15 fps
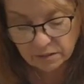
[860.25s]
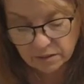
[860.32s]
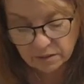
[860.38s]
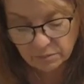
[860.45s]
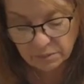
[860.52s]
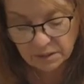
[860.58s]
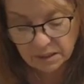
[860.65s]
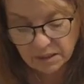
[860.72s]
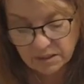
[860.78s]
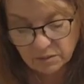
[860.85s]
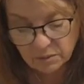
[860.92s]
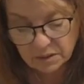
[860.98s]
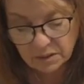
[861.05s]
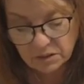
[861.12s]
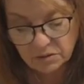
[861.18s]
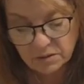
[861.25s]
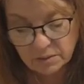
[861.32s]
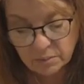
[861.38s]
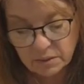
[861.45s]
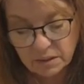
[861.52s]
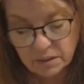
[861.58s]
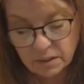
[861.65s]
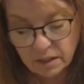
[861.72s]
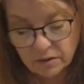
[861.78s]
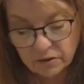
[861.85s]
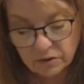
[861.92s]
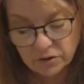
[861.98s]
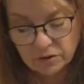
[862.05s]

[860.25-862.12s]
It'd be nice if we could do something together.